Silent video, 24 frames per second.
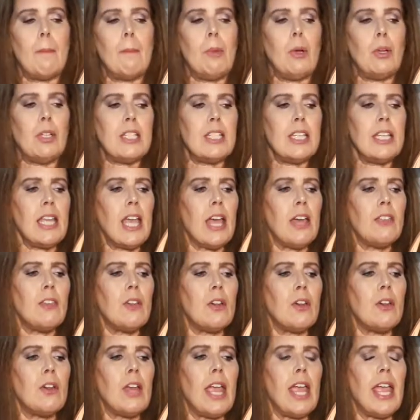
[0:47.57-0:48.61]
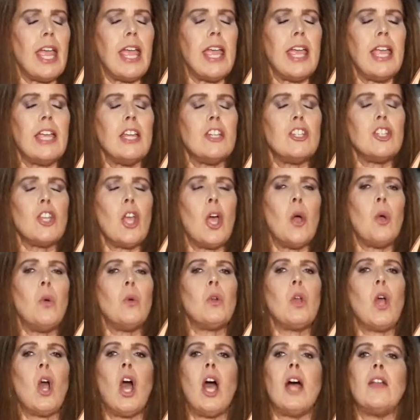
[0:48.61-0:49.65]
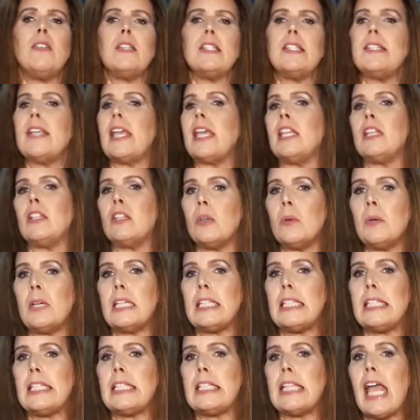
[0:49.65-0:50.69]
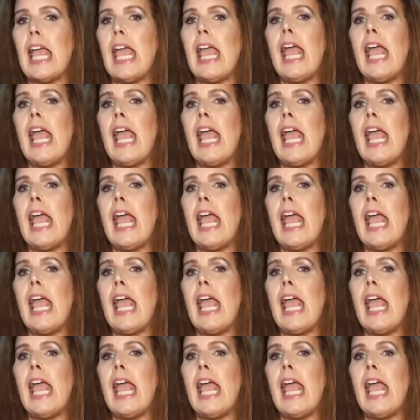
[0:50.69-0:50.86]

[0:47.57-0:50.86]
put together a tote called the St. Louis,